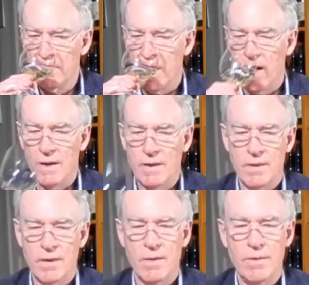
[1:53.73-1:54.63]
And the
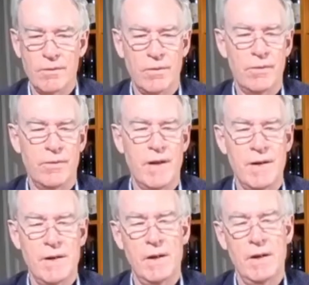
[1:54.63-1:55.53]
nose is
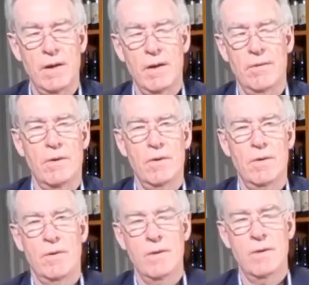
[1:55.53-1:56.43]
nutty. It's got
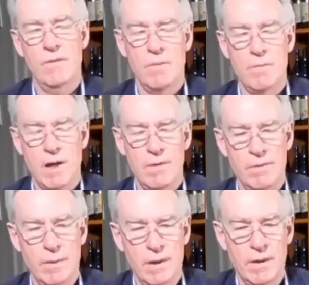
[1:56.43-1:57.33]
this lovely barrel
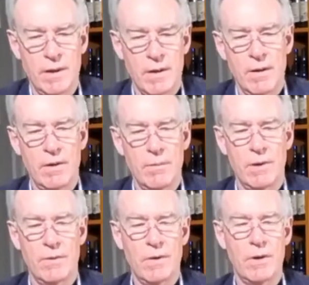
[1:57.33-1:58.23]
fermented character, but it's
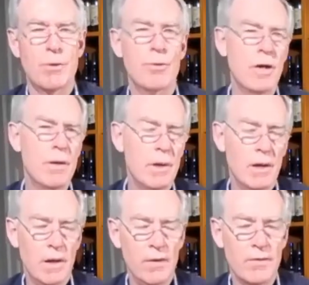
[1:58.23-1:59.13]
got a creamy
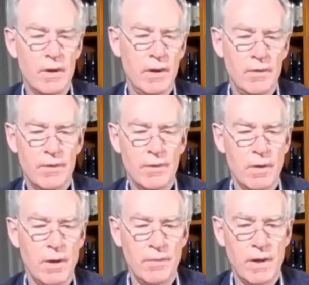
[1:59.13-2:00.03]
yeast leaves
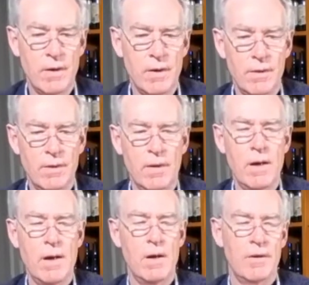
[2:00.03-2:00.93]
derived character,
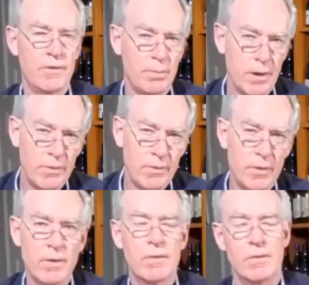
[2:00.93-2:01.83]

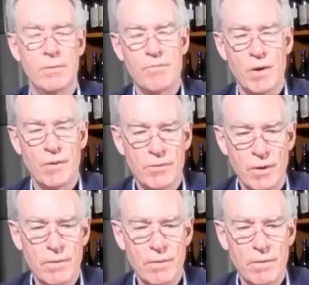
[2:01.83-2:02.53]
spiciness, stone